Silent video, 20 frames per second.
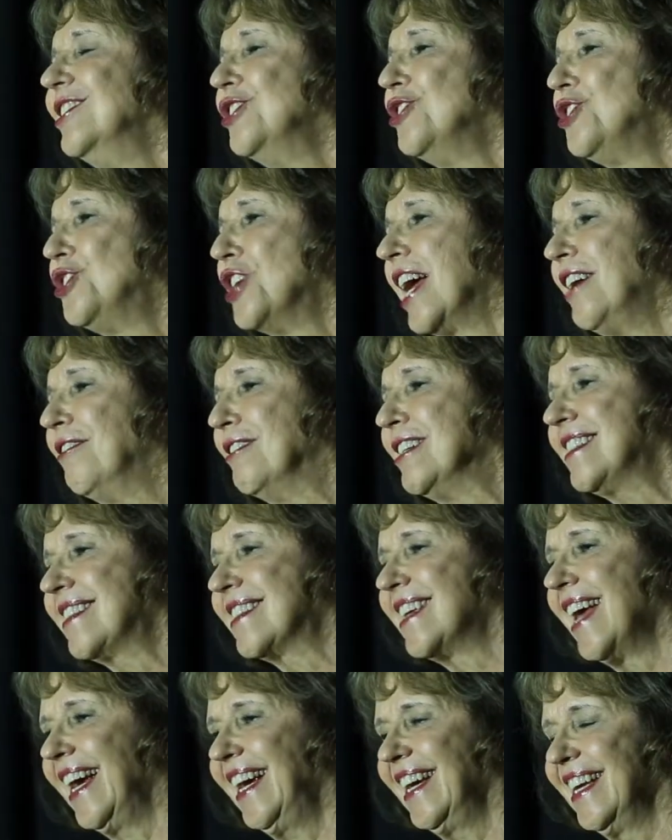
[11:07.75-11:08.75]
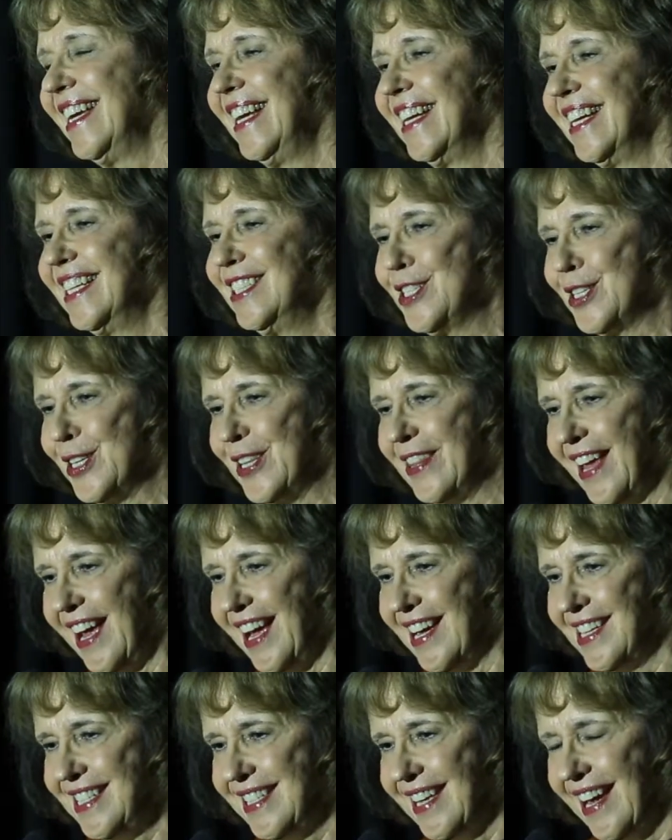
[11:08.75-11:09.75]
Jay was taken into the
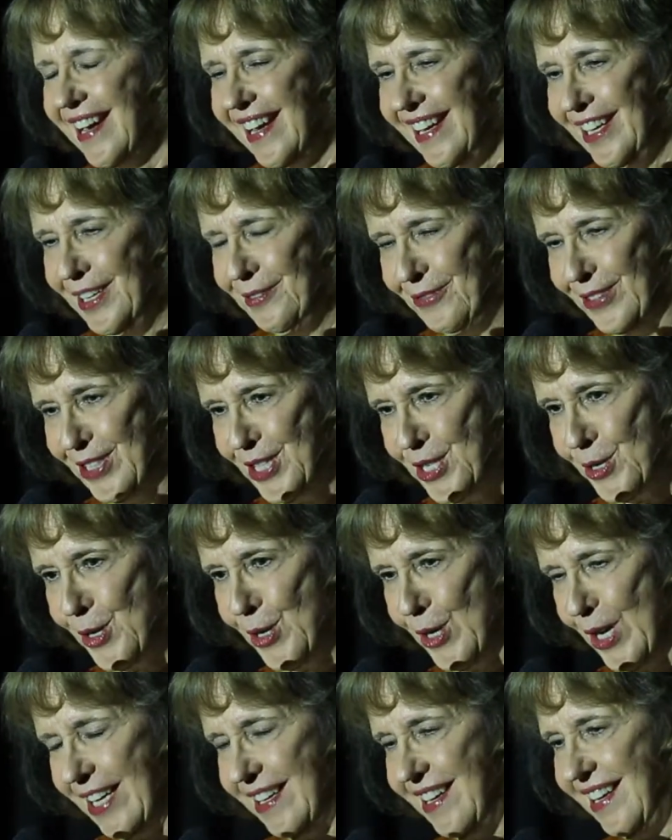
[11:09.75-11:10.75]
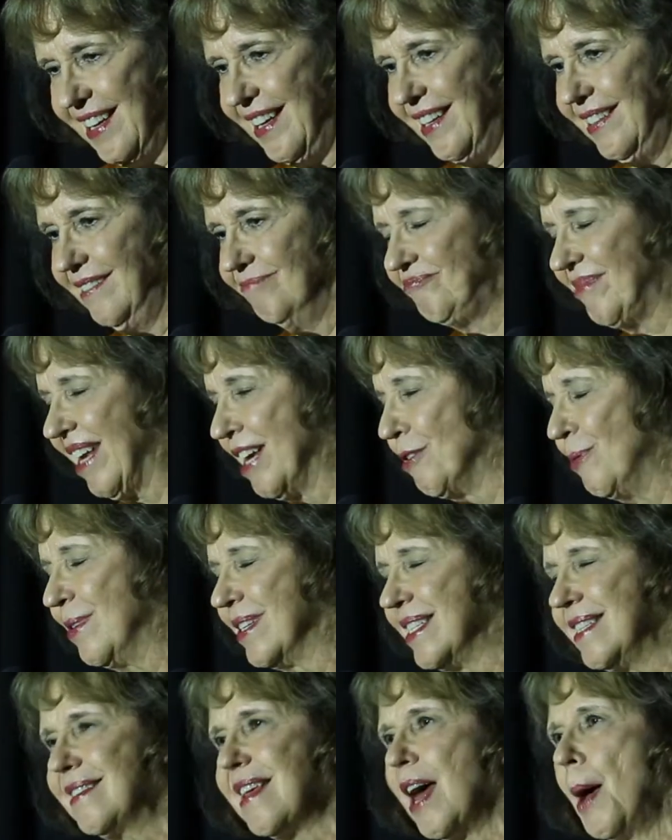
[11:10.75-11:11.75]
SAE fraternity. It
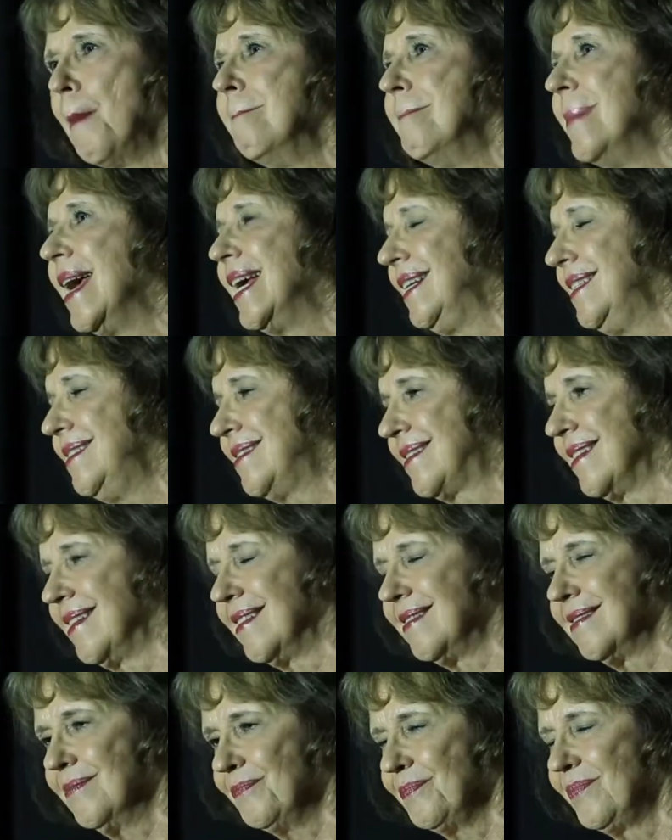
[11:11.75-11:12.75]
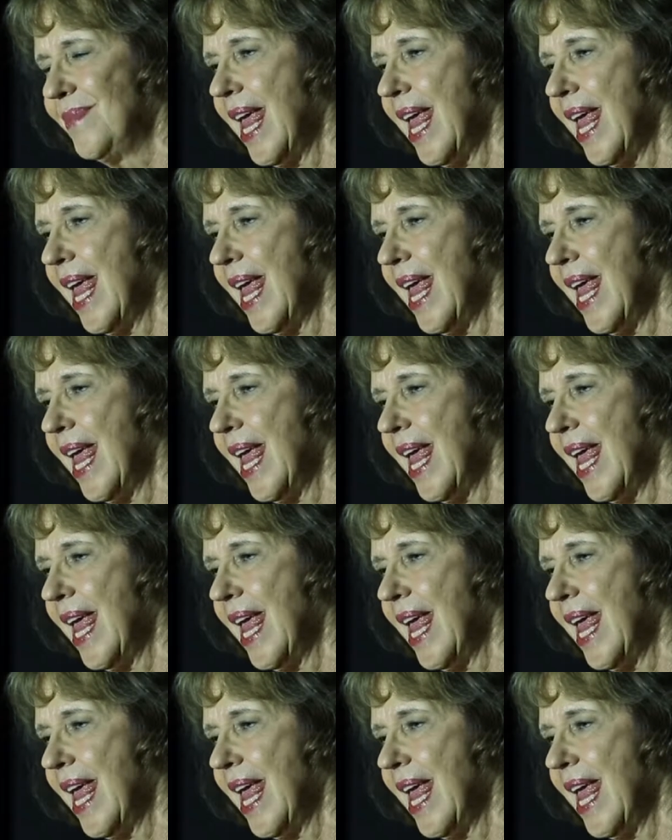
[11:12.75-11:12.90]
was amazing.